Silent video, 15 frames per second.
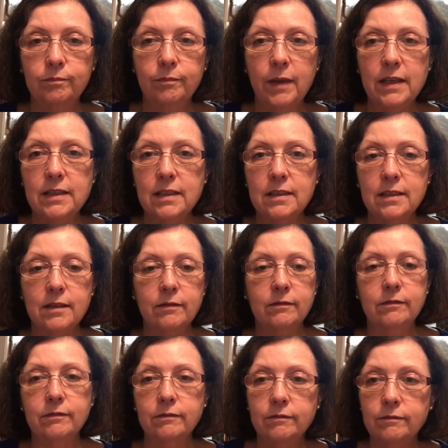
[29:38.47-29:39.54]
pieces of
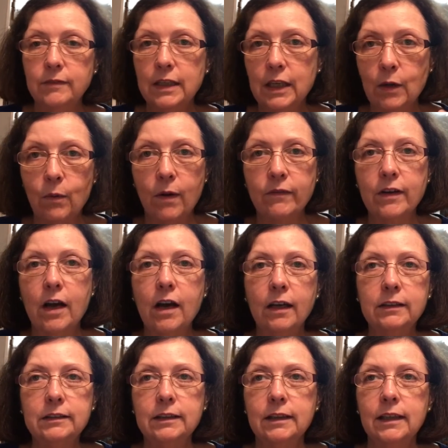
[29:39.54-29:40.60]
video I've
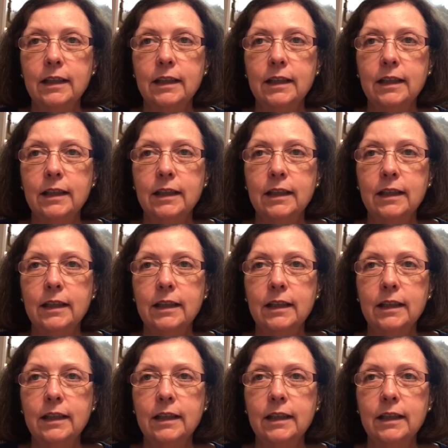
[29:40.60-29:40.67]
got.